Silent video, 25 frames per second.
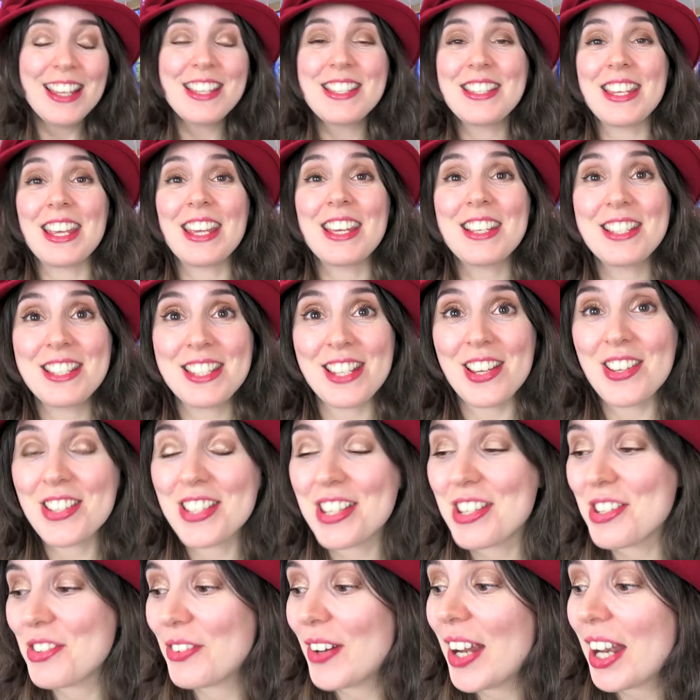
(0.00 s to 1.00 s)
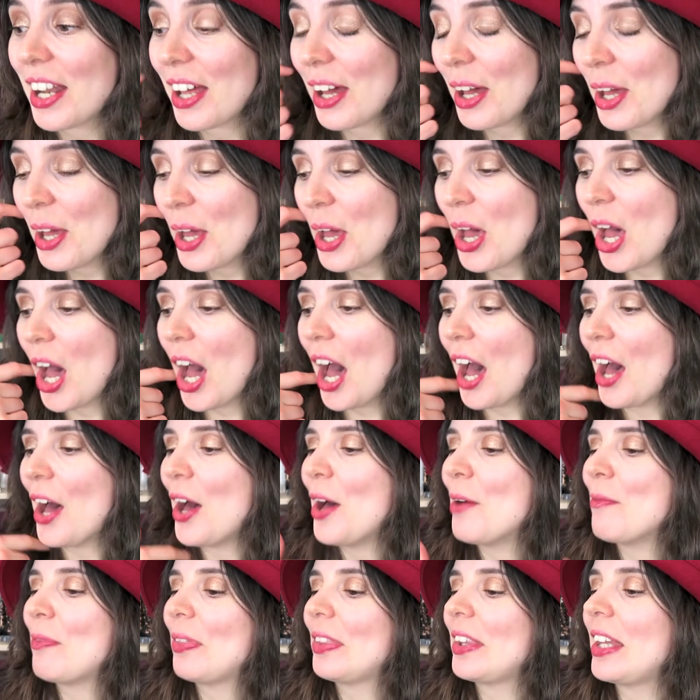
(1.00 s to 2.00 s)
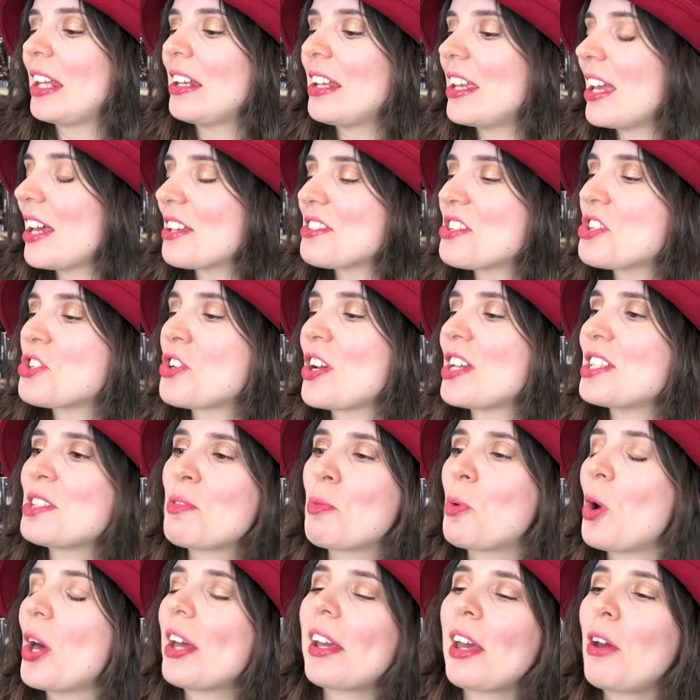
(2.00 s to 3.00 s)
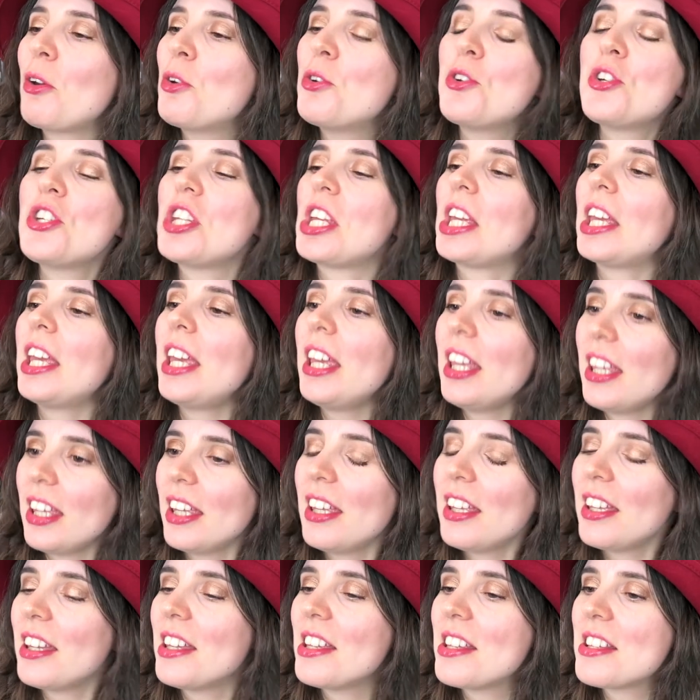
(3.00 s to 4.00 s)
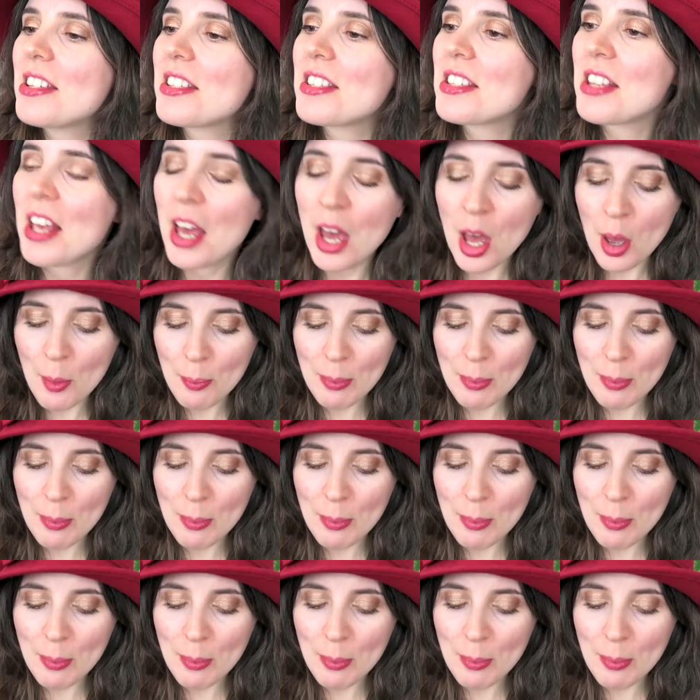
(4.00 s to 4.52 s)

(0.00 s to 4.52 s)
See, it's so Cinderella. And then he has to try to work out who she is.